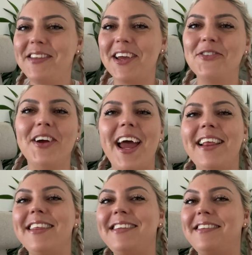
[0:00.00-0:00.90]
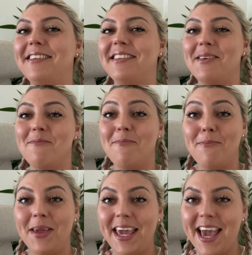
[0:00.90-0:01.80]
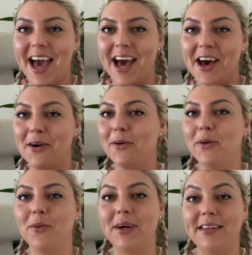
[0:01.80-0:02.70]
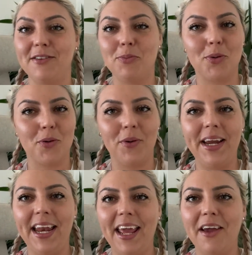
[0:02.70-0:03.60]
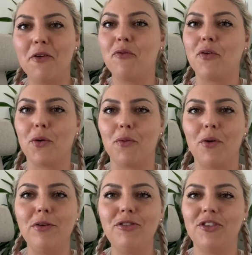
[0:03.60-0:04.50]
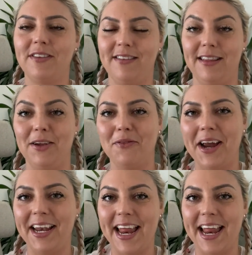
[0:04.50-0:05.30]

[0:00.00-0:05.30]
Sandra, and this is Mia, who is preening ferociously right